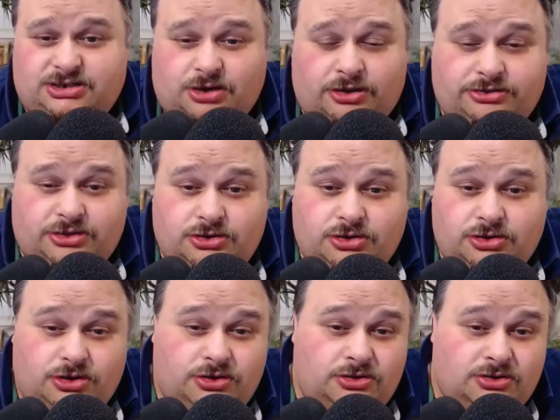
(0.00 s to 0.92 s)
not the
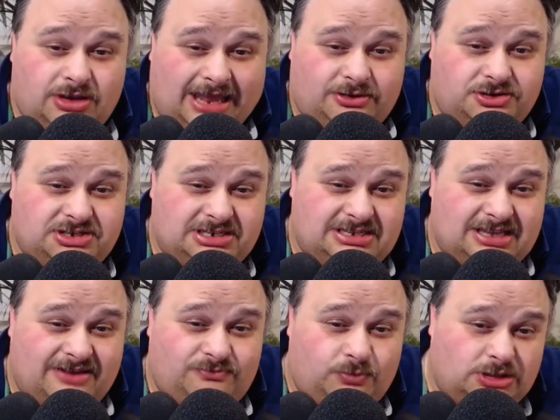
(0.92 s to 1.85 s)
new
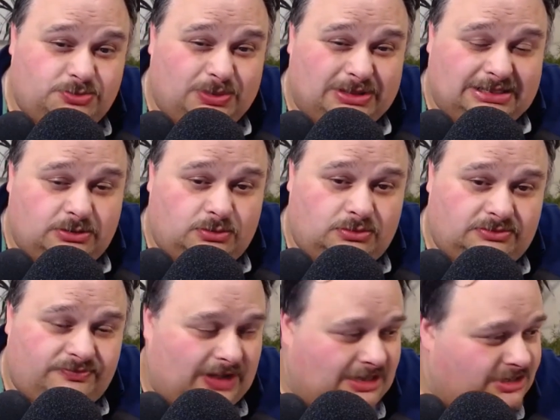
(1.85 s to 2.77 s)
energy-saving ones, but the
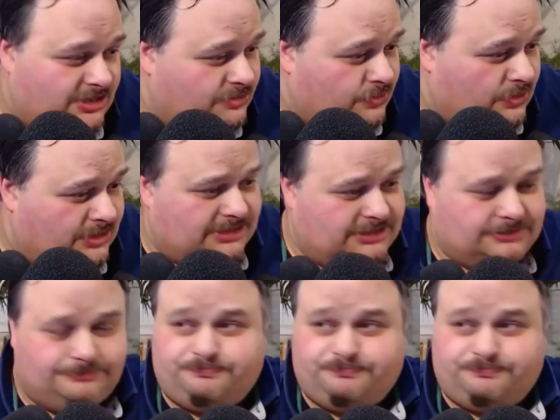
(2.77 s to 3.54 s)
old-fashioned ones.